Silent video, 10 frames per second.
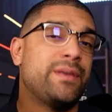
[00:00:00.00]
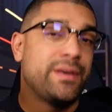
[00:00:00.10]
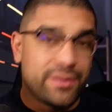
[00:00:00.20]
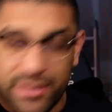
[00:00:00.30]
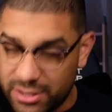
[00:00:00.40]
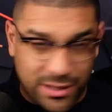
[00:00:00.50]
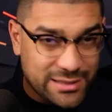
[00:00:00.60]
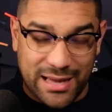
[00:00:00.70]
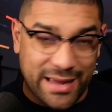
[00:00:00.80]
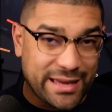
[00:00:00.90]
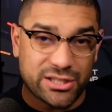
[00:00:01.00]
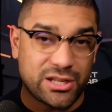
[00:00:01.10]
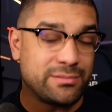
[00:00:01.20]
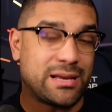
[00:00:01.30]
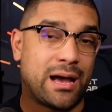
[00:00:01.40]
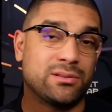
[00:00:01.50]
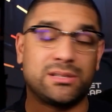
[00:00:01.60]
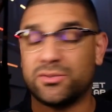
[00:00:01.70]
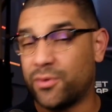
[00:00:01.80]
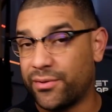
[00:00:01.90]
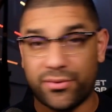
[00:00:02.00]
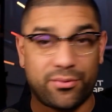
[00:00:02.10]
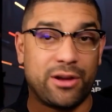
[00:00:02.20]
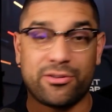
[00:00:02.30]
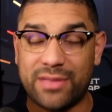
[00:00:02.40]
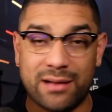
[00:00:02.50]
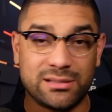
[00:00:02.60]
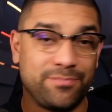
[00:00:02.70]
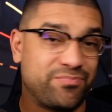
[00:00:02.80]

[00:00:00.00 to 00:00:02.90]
So let's say I get Jim's house. It's worth $300,000.